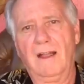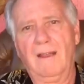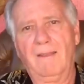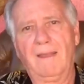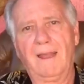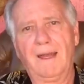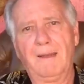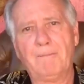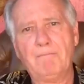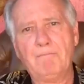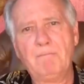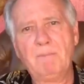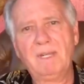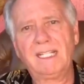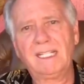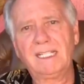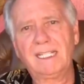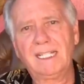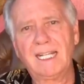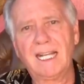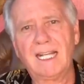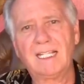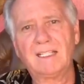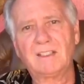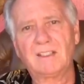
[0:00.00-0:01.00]
That
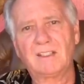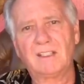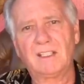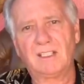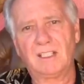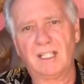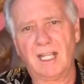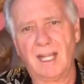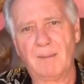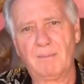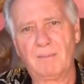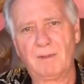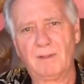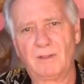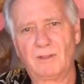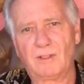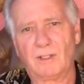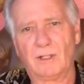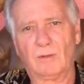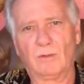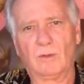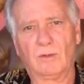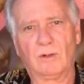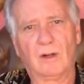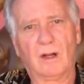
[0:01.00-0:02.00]
mitigates the
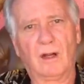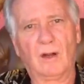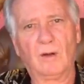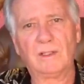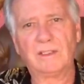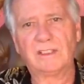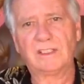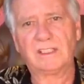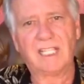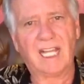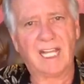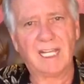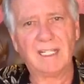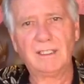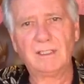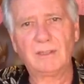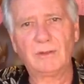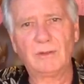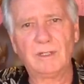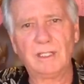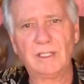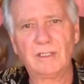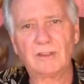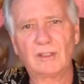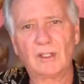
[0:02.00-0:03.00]
temperature. We're always 10
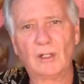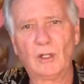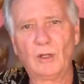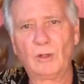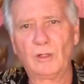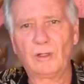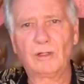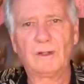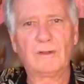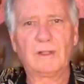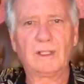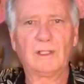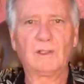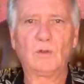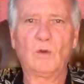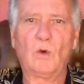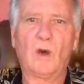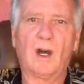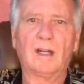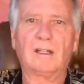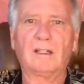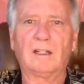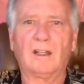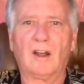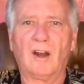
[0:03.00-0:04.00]
degrees cooler than
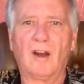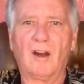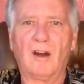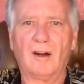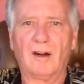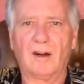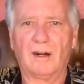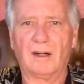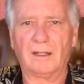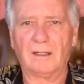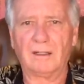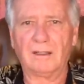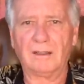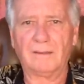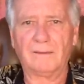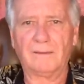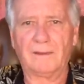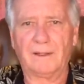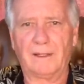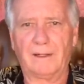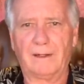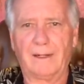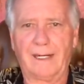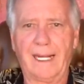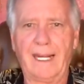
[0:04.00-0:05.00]
Guadalajara.
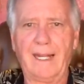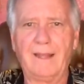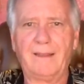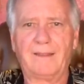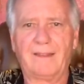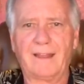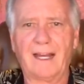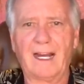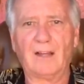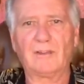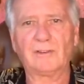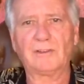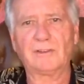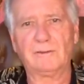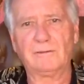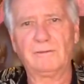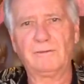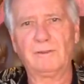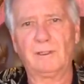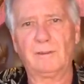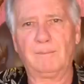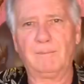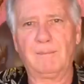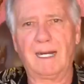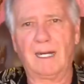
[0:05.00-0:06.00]
There are
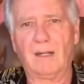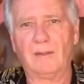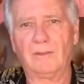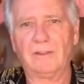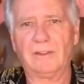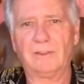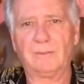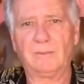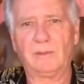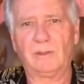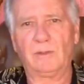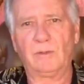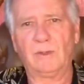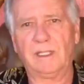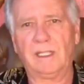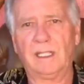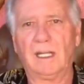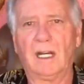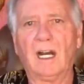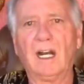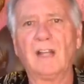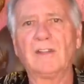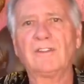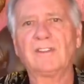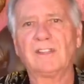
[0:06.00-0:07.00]
8,000-foot mountains
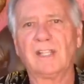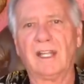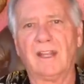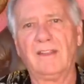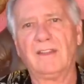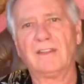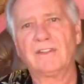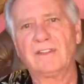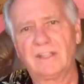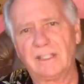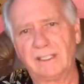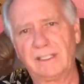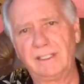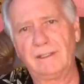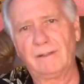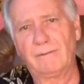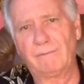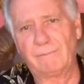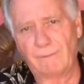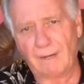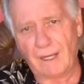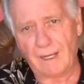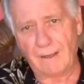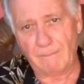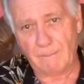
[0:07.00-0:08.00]
between us and the city
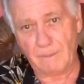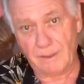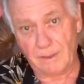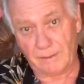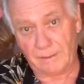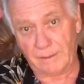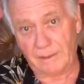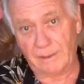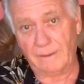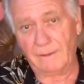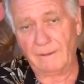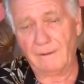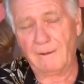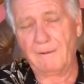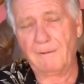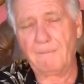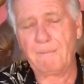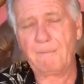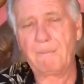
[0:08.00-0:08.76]
of 5 million.